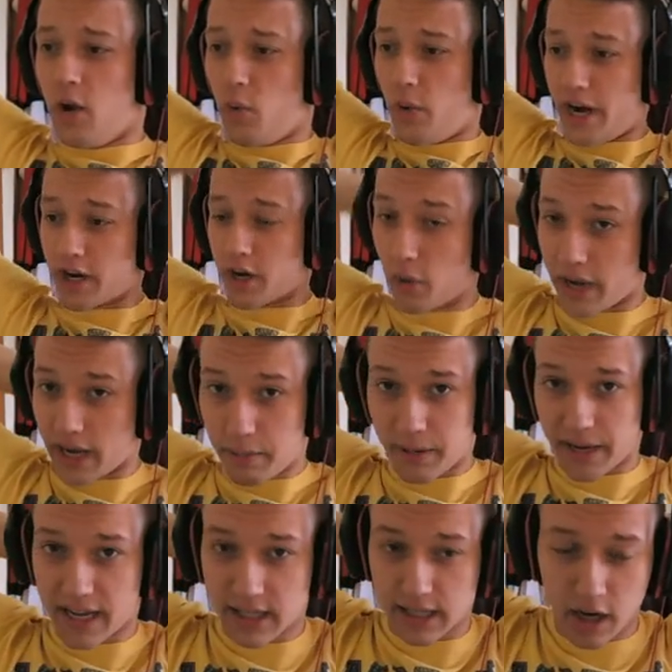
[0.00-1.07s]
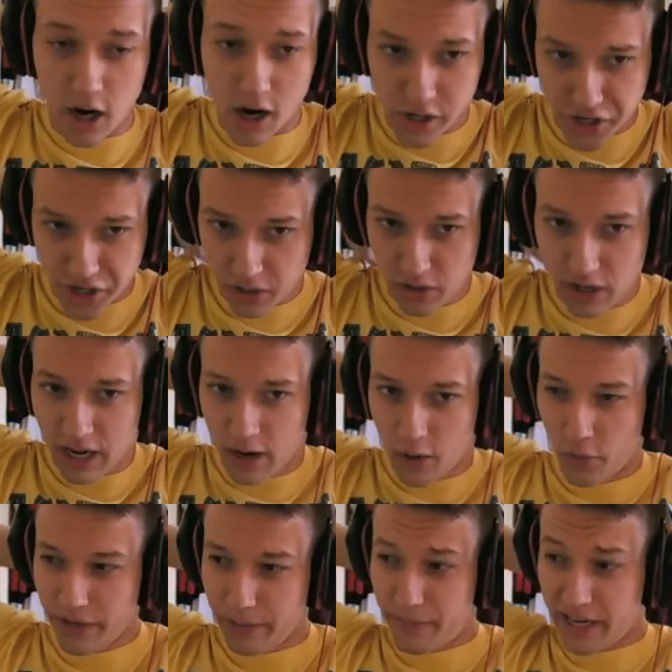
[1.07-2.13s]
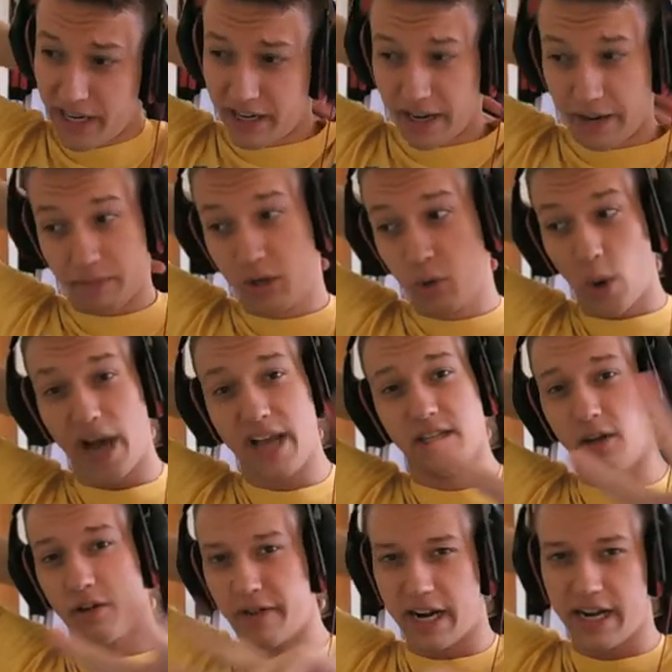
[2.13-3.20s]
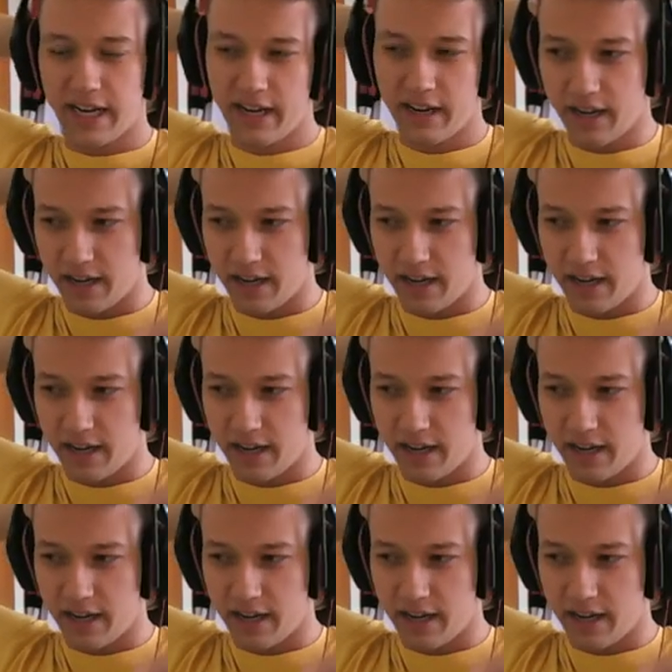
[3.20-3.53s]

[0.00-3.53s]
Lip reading: We are going up against Harshil. We beat him twice already